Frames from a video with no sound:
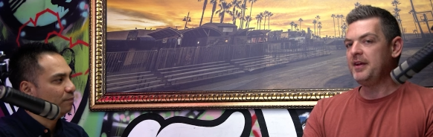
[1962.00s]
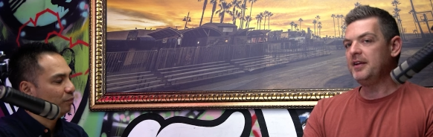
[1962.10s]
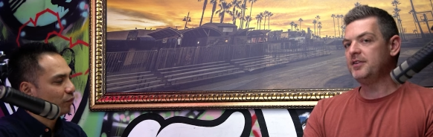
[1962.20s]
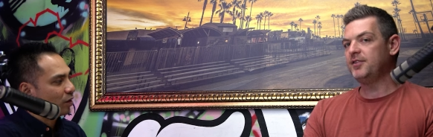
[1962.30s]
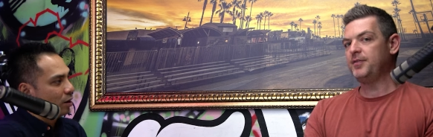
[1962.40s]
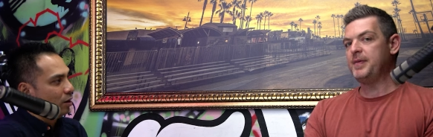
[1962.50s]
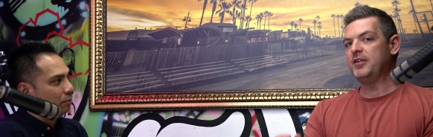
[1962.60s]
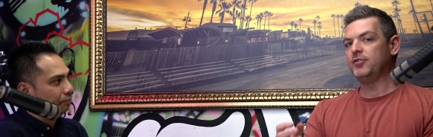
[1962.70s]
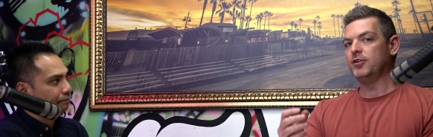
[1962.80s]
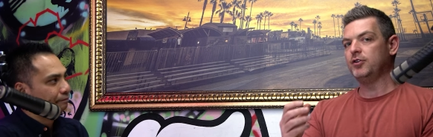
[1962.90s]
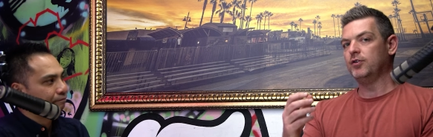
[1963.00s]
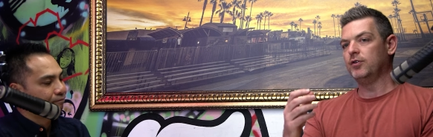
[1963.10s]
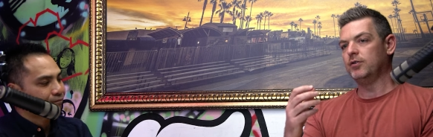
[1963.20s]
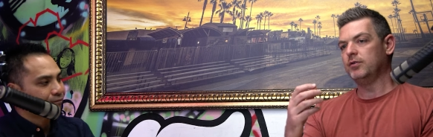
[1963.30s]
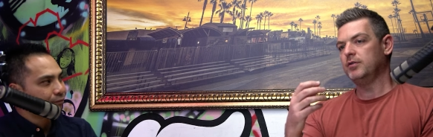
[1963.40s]
Speaker 1: I think it just depends on
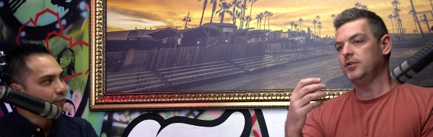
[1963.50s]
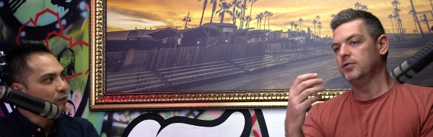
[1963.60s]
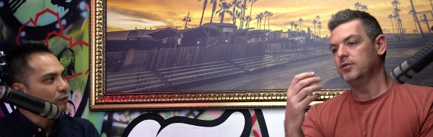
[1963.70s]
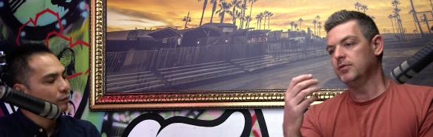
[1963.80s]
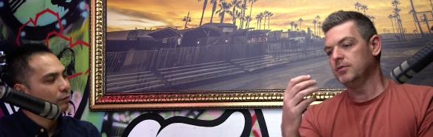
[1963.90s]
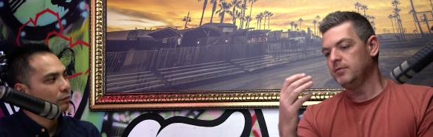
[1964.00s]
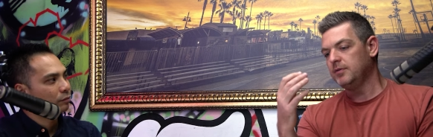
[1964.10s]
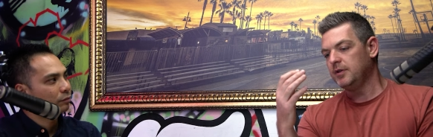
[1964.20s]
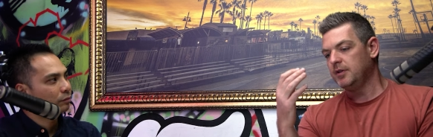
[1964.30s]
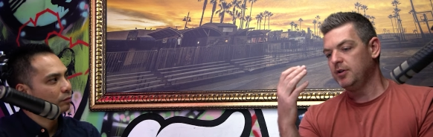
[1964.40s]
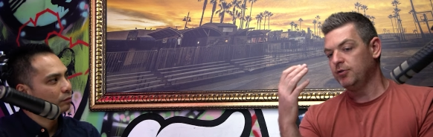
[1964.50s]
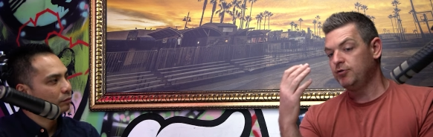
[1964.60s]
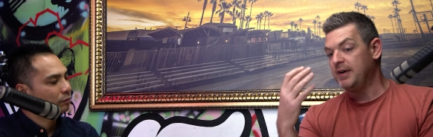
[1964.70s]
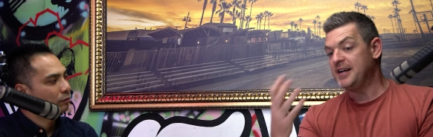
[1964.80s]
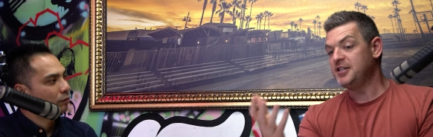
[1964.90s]
your your your
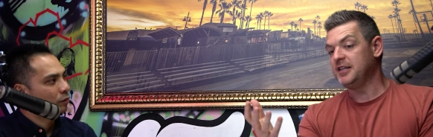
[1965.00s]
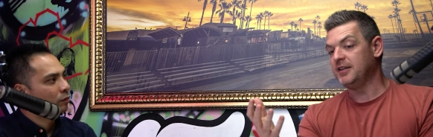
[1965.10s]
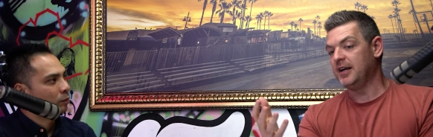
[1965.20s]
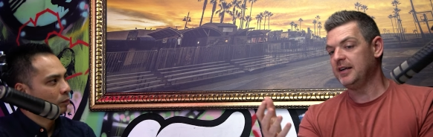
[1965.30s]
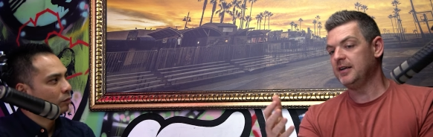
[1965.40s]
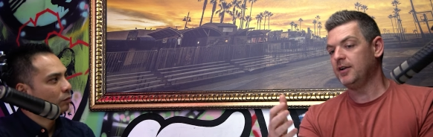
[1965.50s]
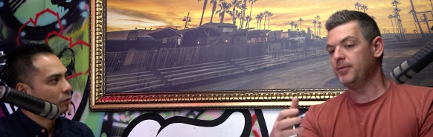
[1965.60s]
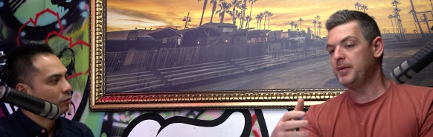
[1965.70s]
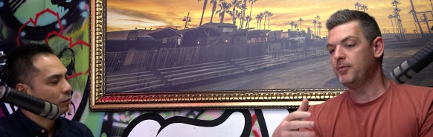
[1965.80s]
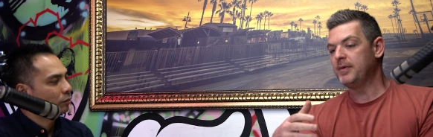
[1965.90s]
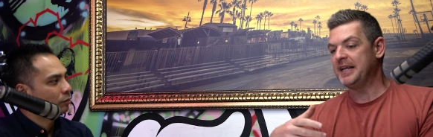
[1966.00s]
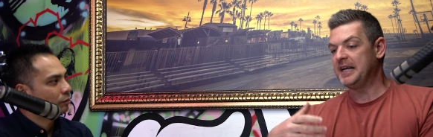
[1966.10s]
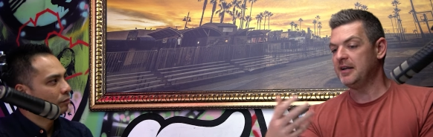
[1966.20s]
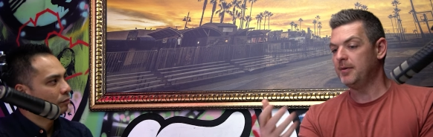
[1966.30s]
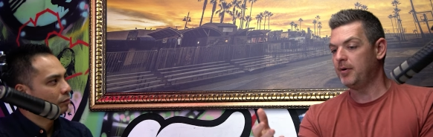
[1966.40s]
strategy. Like a lot of people, when they
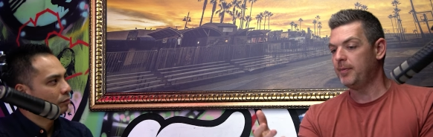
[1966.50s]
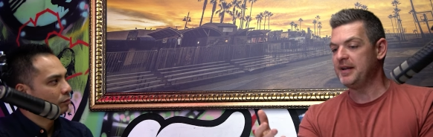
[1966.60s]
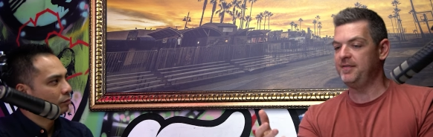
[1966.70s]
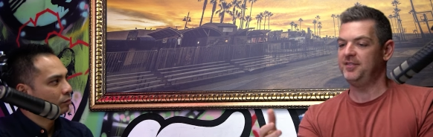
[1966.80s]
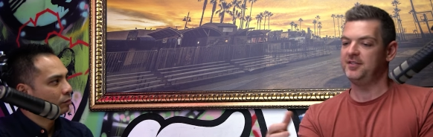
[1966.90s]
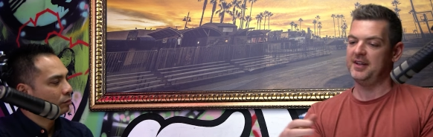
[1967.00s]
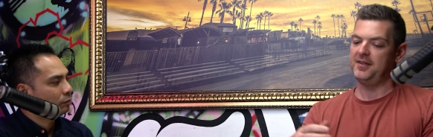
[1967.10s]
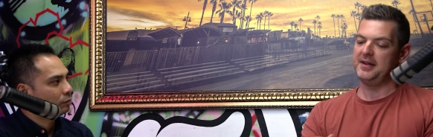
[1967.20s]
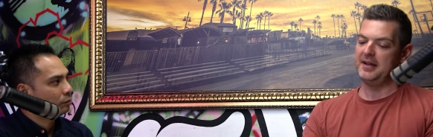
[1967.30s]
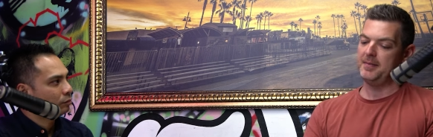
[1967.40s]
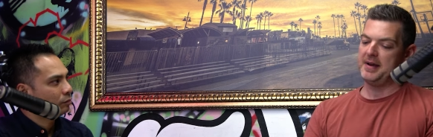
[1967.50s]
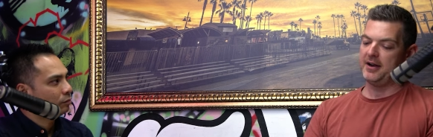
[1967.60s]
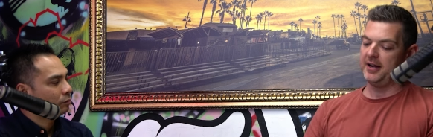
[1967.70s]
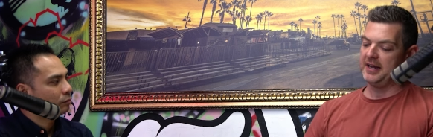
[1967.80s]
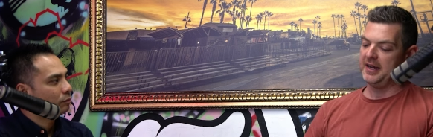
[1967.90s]
get into property investing, they're thinking
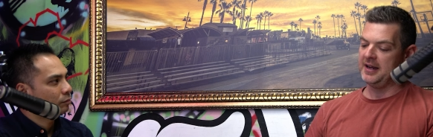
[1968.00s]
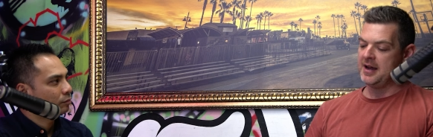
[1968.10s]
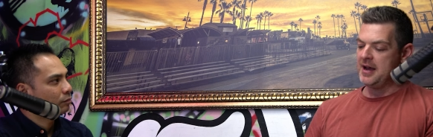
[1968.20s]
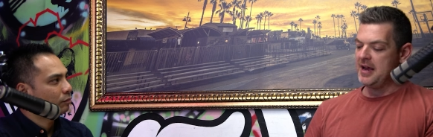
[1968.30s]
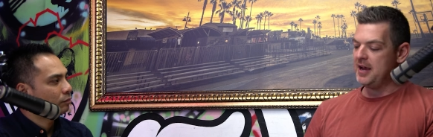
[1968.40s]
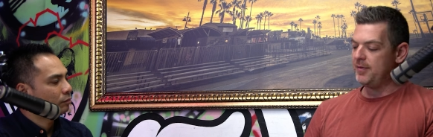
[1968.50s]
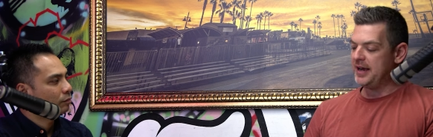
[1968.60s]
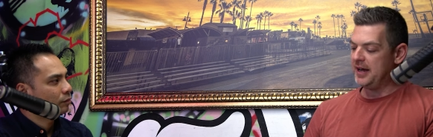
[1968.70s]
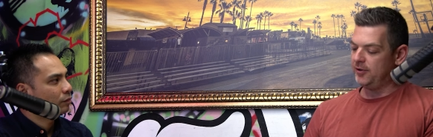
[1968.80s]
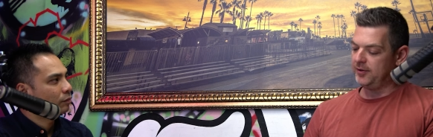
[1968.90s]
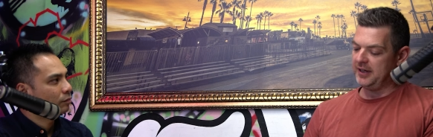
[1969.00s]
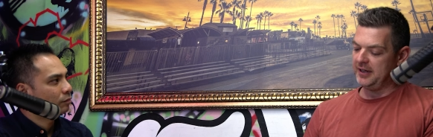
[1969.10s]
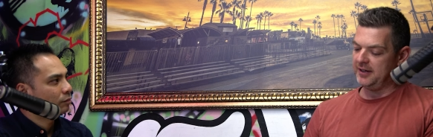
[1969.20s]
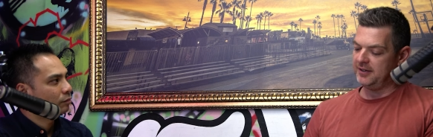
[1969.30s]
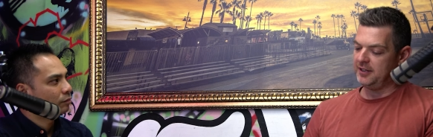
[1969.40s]
about okay, here we are looking
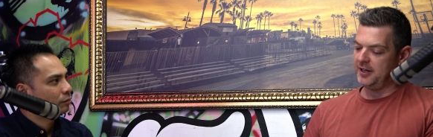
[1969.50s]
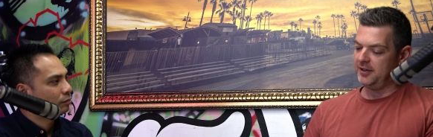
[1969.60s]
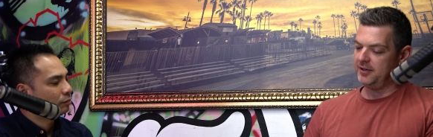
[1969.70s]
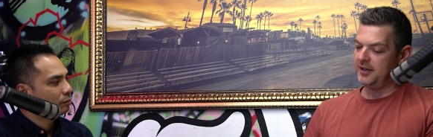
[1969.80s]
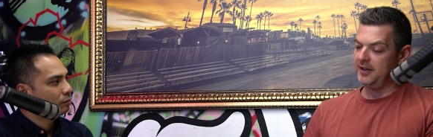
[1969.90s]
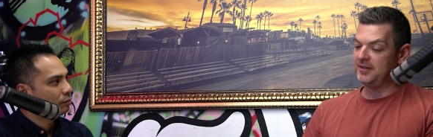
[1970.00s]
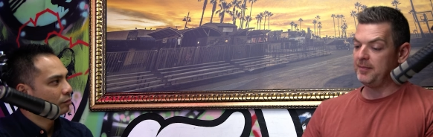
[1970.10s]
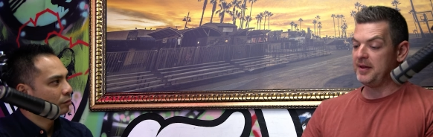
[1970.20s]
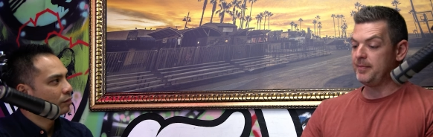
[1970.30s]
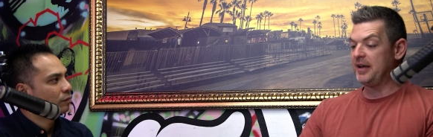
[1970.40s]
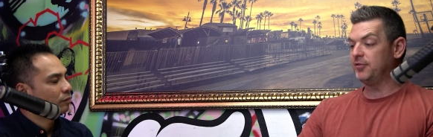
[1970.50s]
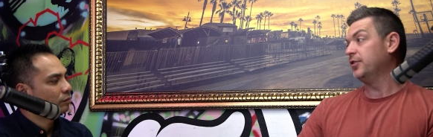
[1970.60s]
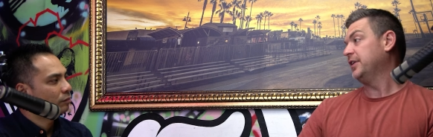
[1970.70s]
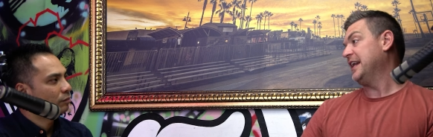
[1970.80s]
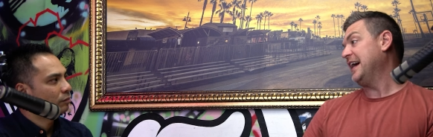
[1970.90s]
at you know something based
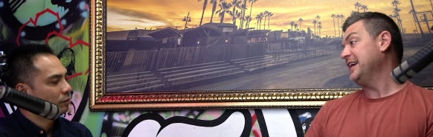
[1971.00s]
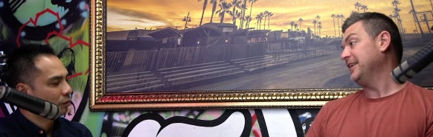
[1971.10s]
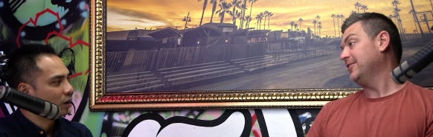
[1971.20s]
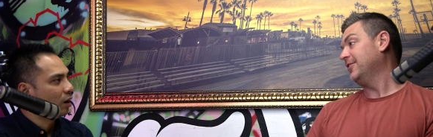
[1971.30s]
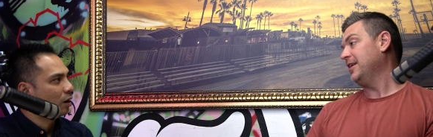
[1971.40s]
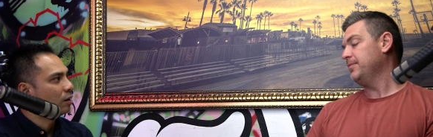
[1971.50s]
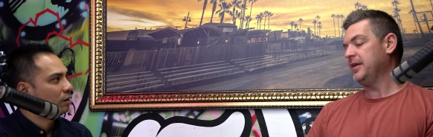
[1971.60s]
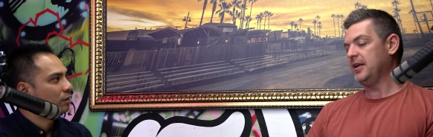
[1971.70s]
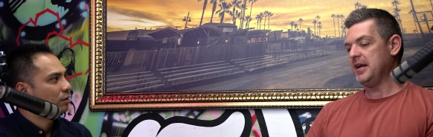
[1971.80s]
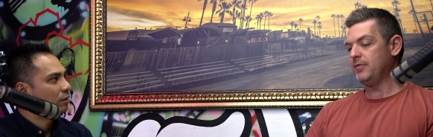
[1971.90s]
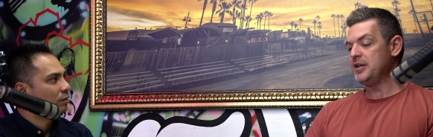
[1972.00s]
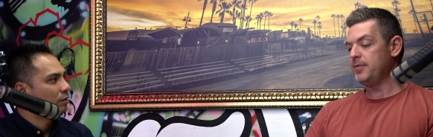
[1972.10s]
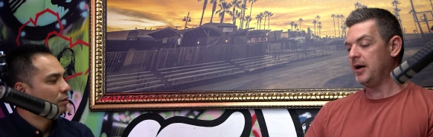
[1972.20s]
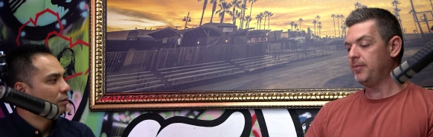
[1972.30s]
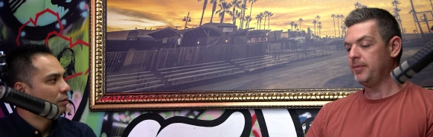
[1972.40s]
on today. Yeah. Right? But like when
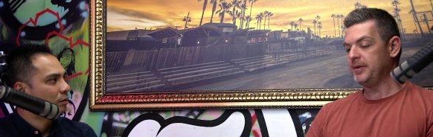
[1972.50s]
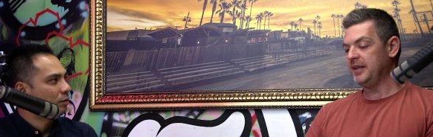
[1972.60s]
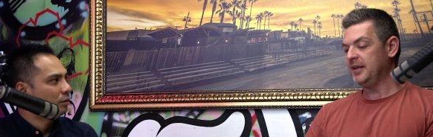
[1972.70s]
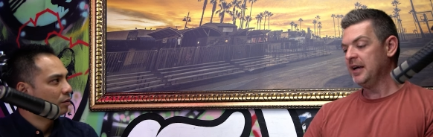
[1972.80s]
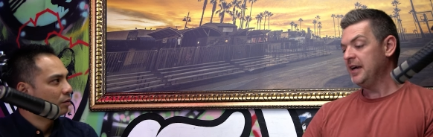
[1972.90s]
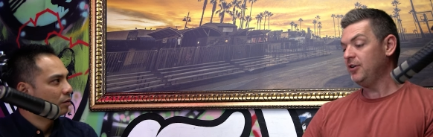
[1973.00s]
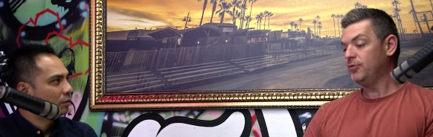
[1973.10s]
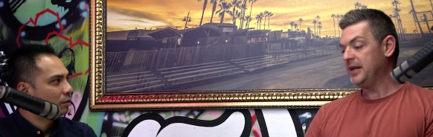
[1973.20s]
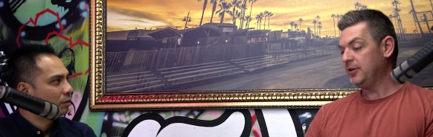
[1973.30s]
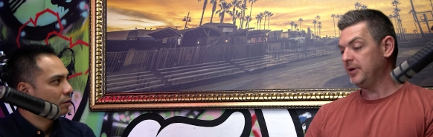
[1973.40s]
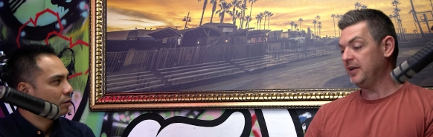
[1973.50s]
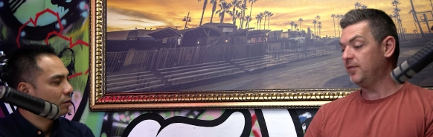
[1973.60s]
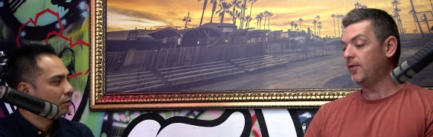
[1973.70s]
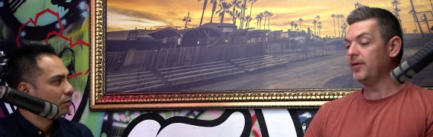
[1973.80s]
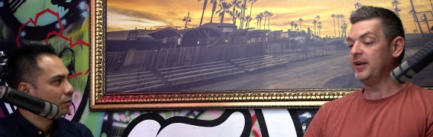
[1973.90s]
you buy a property in
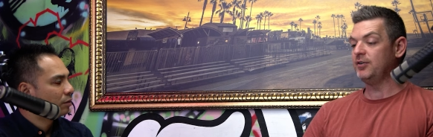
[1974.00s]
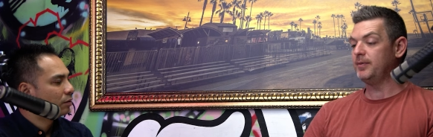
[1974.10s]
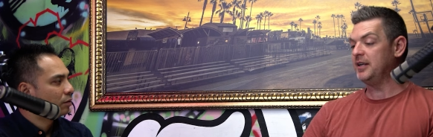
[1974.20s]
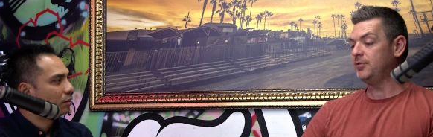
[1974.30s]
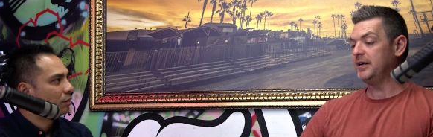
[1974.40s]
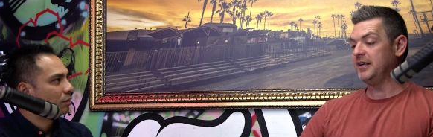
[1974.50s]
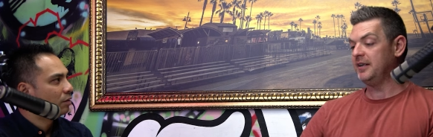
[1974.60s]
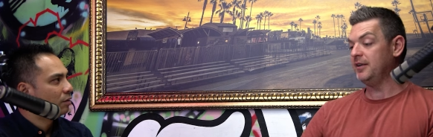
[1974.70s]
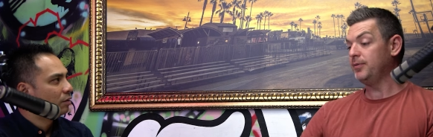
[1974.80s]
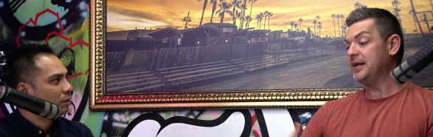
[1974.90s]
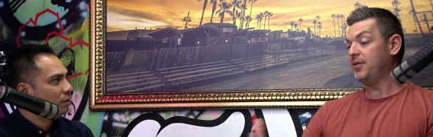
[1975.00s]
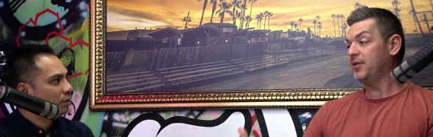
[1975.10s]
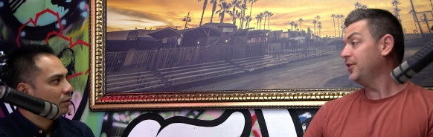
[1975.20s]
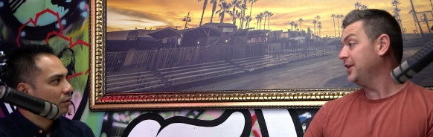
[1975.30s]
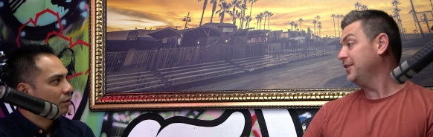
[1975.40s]
2024, in 2020, in
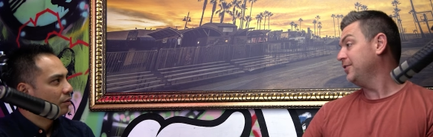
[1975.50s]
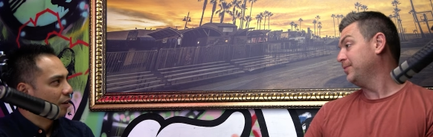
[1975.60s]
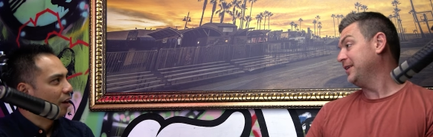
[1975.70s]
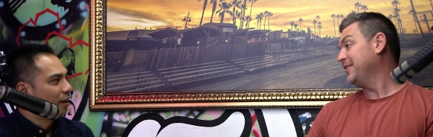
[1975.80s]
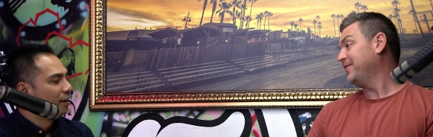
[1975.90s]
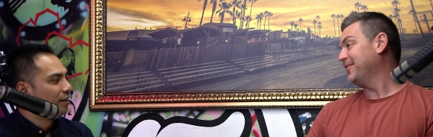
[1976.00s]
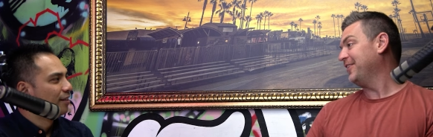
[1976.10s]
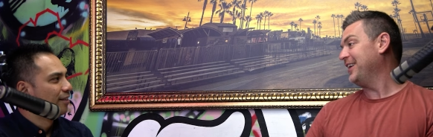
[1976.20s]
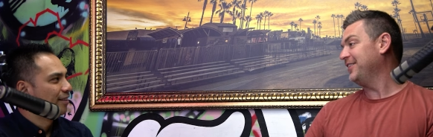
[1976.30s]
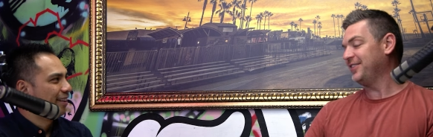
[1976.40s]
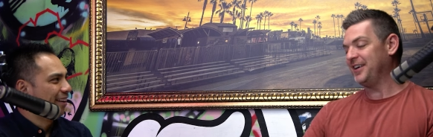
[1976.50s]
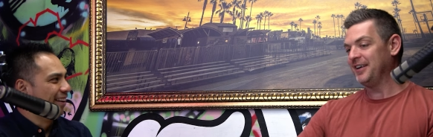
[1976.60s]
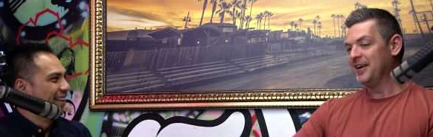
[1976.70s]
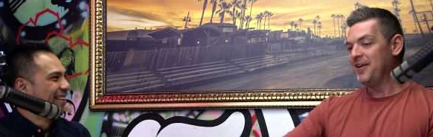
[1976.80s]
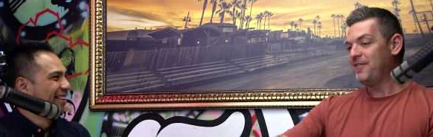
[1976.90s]
2030, it'll yeah. be different, right? It's
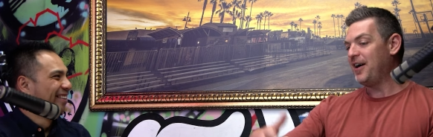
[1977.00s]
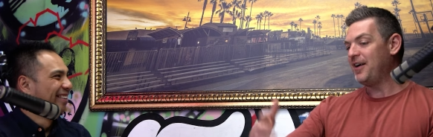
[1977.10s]
like